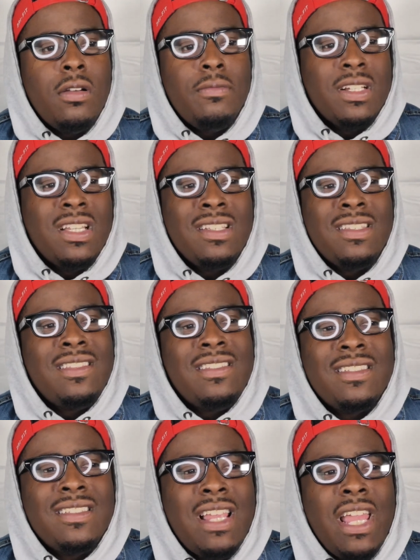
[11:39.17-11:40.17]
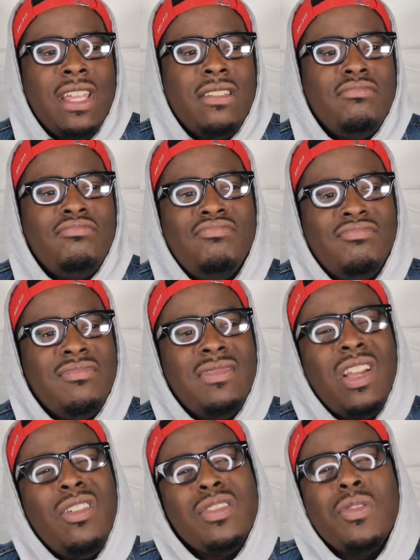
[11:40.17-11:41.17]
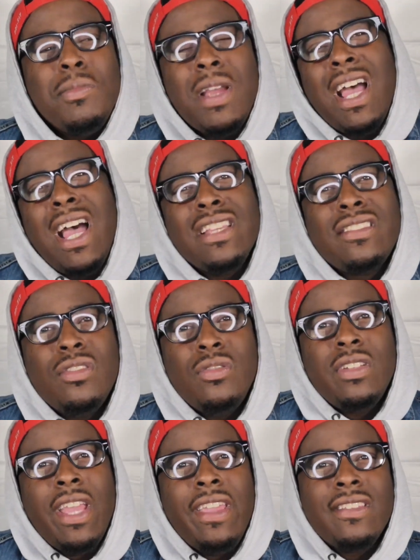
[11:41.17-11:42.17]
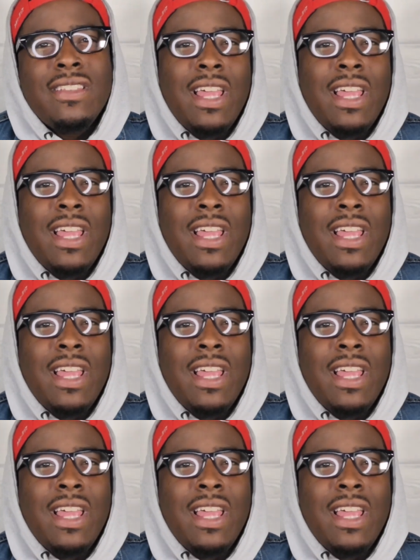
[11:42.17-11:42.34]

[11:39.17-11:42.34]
Because it's just like, those were my high school days.